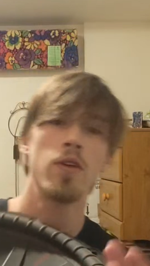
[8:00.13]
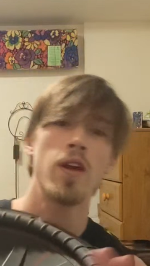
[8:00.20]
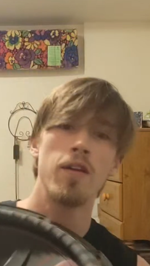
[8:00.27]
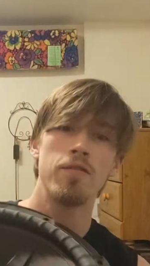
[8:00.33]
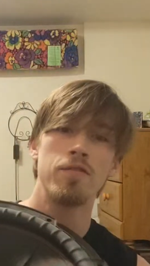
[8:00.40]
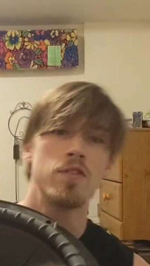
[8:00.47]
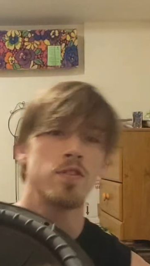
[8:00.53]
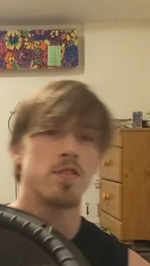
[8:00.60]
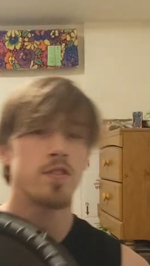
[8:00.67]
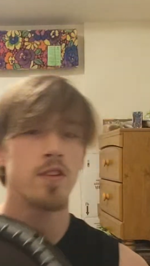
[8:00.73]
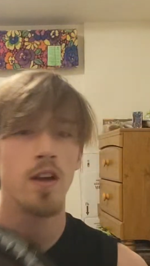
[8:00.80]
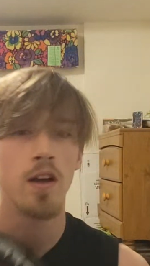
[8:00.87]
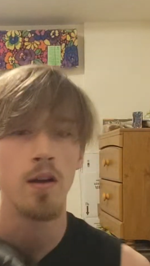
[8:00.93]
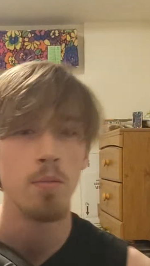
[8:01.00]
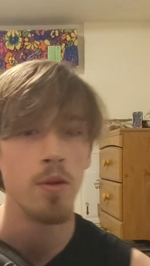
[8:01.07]
off this
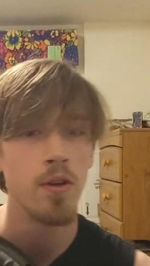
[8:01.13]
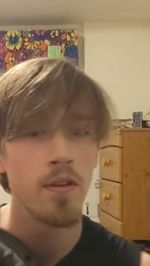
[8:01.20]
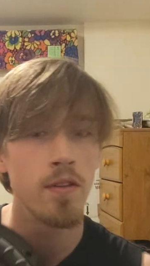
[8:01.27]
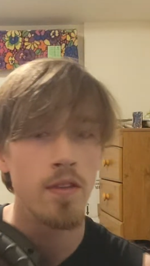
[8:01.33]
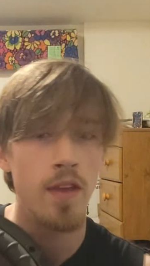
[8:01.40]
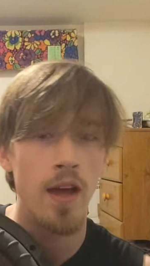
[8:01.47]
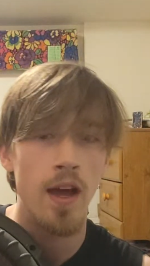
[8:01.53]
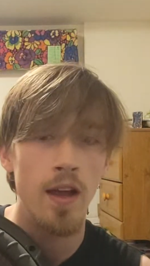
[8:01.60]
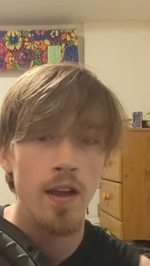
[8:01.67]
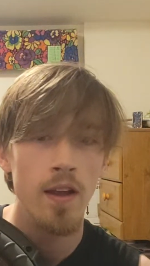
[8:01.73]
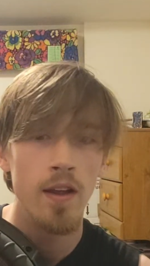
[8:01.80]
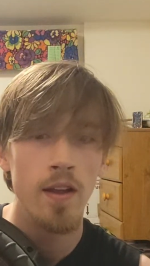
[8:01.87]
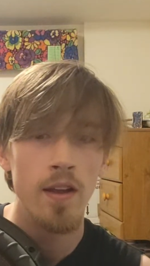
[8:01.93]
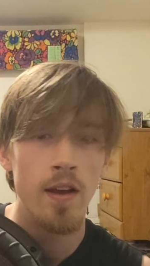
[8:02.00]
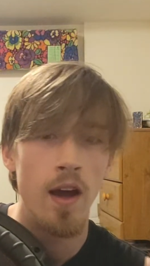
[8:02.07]
sub that
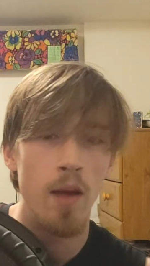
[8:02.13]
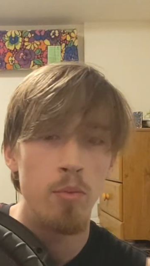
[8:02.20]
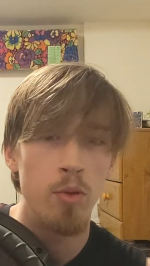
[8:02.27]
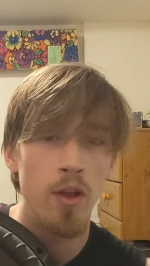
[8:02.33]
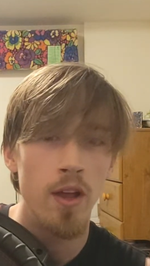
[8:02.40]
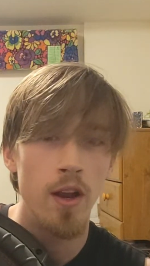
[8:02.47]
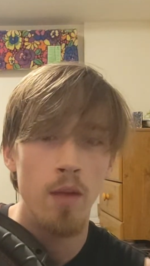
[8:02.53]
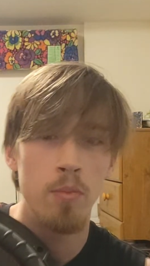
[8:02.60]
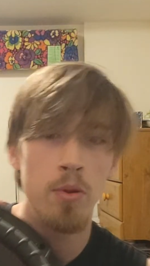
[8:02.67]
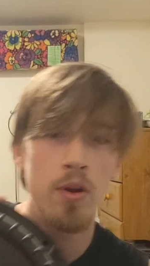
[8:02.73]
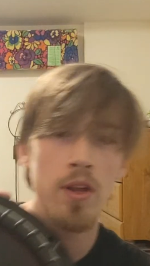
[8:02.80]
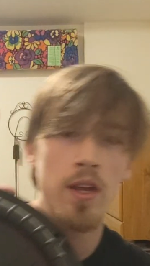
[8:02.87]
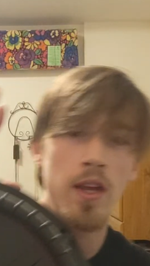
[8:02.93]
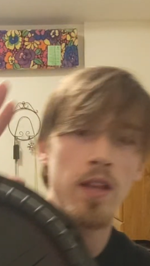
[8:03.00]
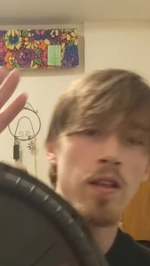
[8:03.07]
I plan on putting
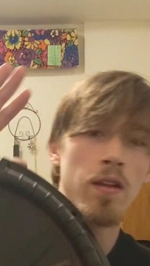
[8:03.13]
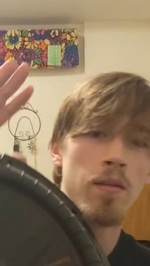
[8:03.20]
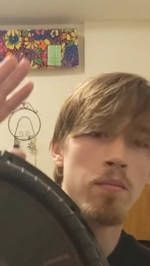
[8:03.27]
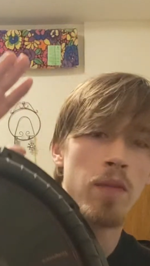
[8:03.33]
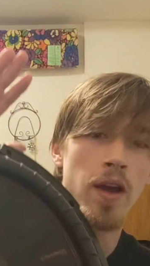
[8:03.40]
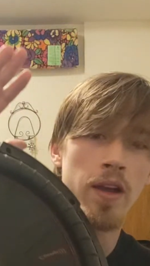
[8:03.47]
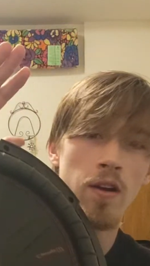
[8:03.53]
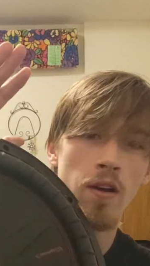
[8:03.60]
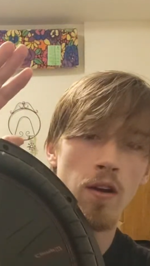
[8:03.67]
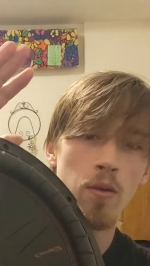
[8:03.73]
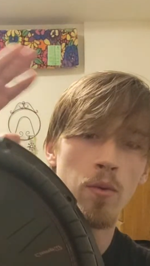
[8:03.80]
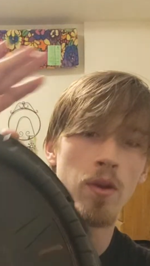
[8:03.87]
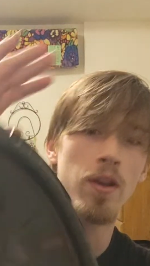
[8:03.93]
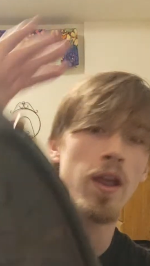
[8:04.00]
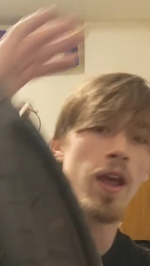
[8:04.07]
in my car
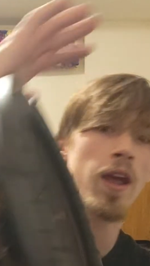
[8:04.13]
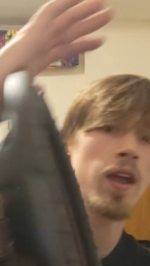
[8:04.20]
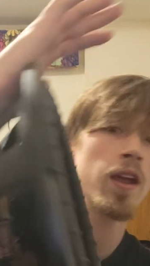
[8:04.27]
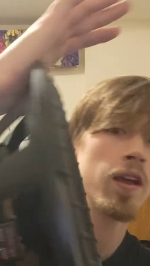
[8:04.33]
one day,